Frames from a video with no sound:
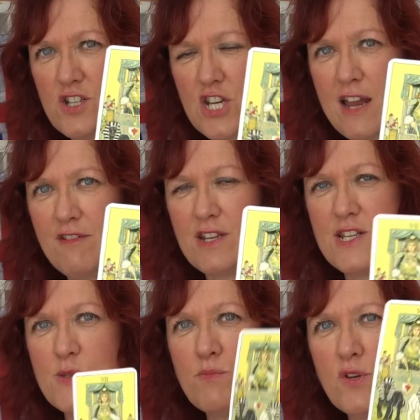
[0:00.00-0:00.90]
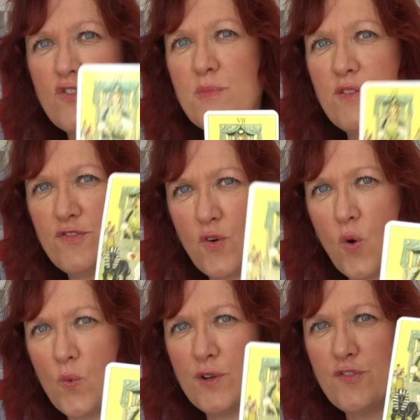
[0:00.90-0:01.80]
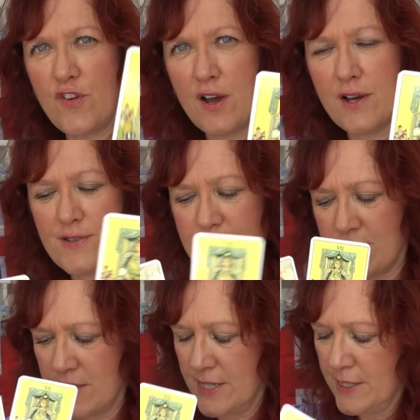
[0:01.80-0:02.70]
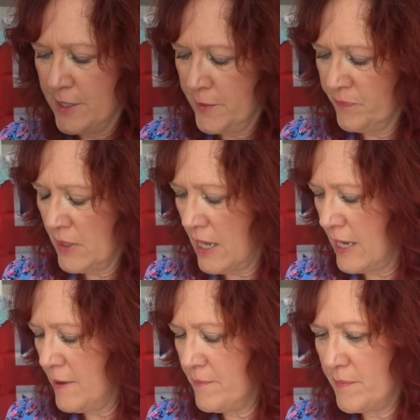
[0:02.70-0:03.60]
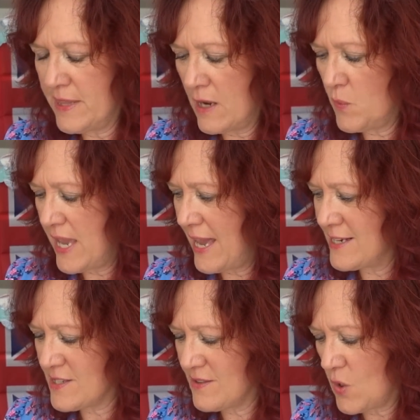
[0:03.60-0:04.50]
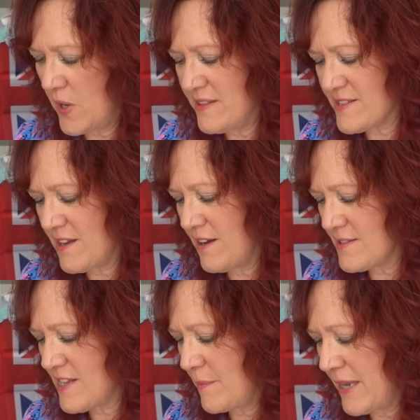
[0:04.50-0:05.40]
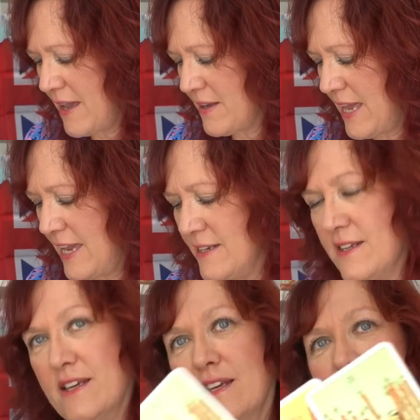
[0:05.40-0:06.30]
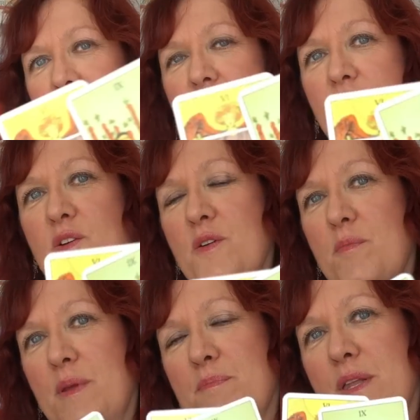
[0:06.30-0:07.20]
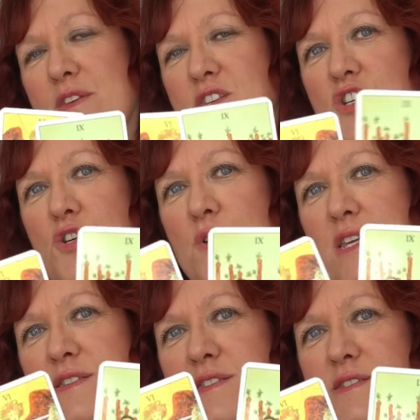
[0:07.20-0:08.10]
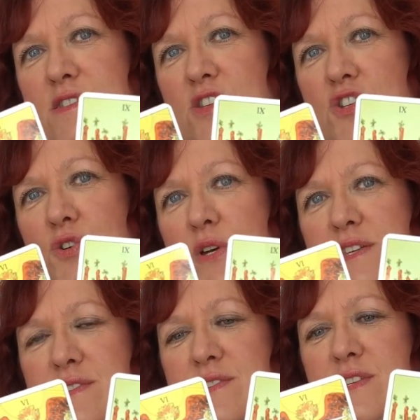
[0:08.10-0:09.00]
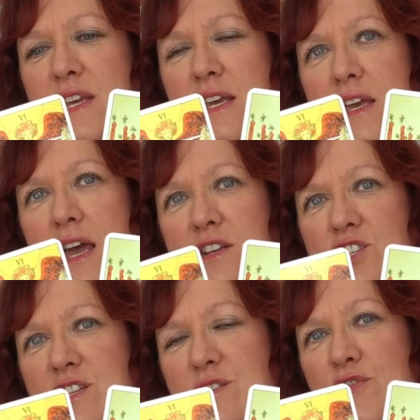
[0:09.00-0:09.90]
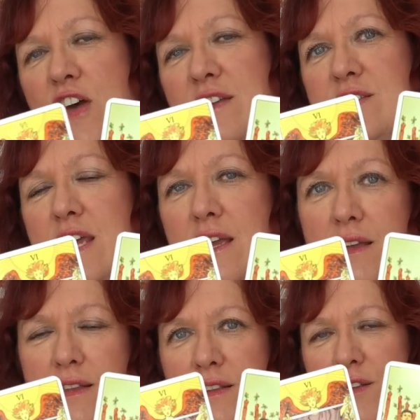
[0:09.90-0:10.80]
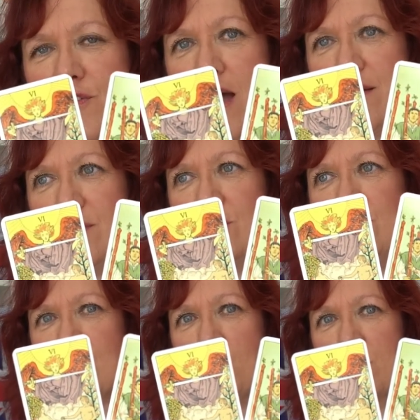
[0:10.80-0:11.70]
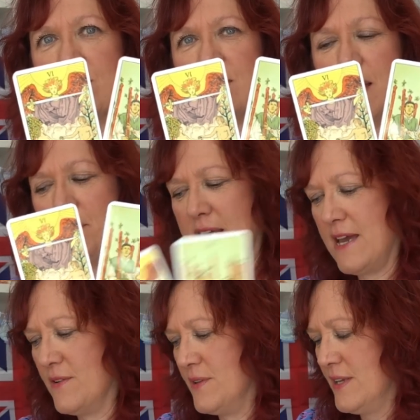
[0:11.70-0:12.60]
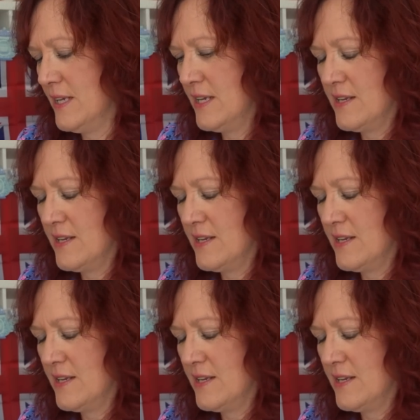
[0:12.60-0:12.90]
The chariot is movement forward fast. But then we had the Queen's cards coming out again, you know, but there's a choice, and she's defending the fact that she doesn't want to step down.